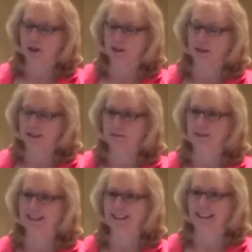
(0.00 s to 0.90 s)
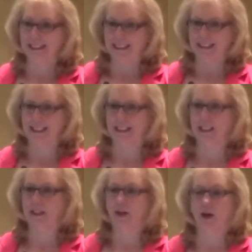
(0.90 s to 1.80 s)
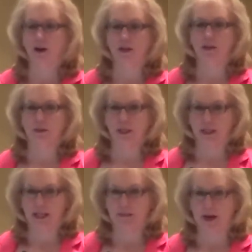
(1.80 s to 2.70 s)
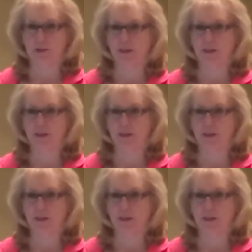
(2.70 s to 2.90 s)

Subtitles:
Cleveland Clinic article that came out